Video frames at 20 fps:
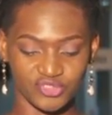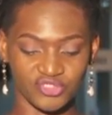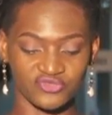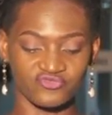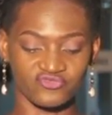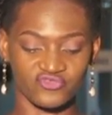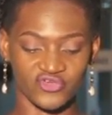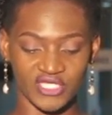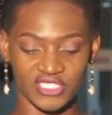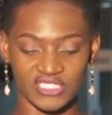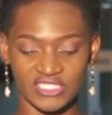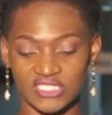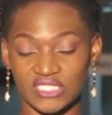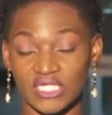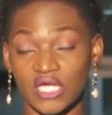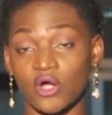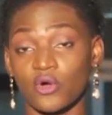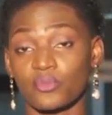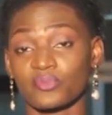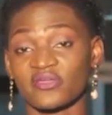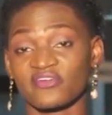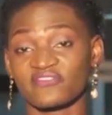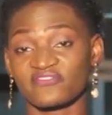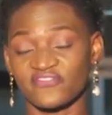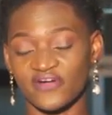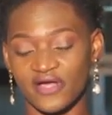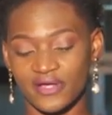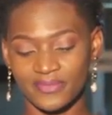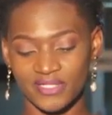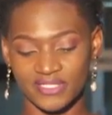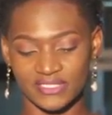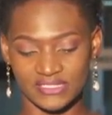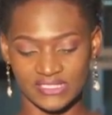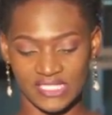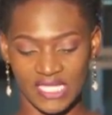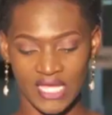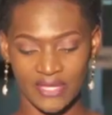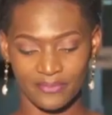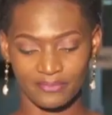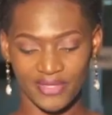to invest in helping farmers